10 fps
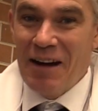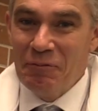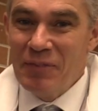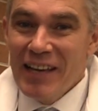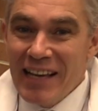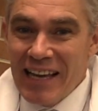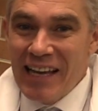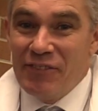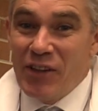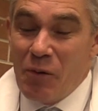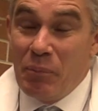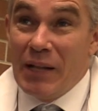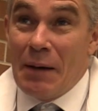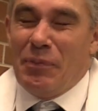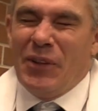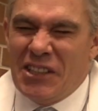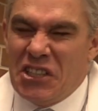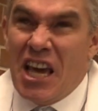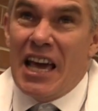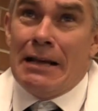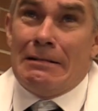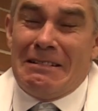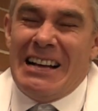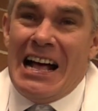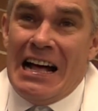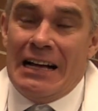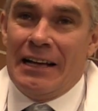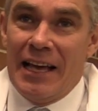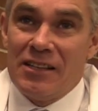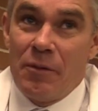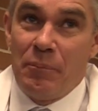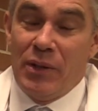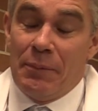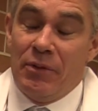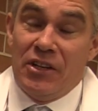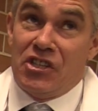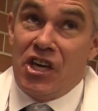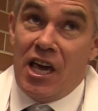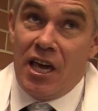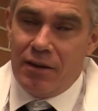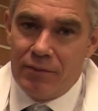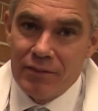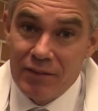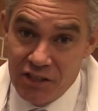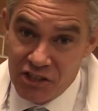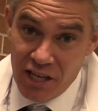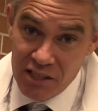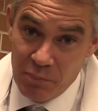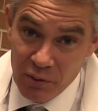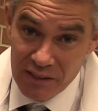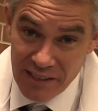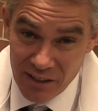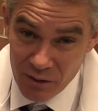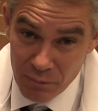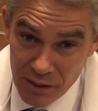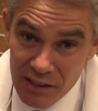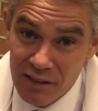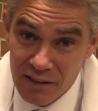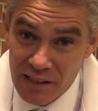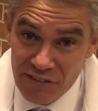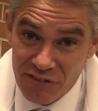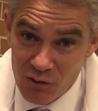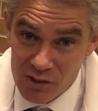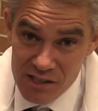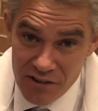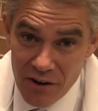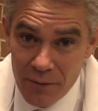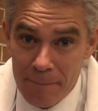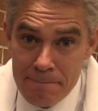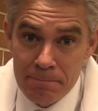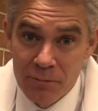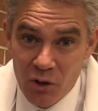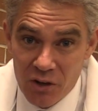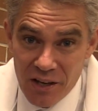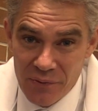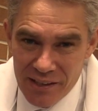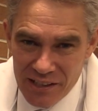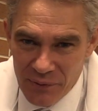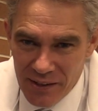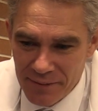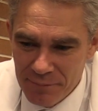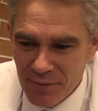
um, even though I pull up on the chair, ah, as I pull up on the chair, the chair's pulling down on me, net force zero, not going anywhere.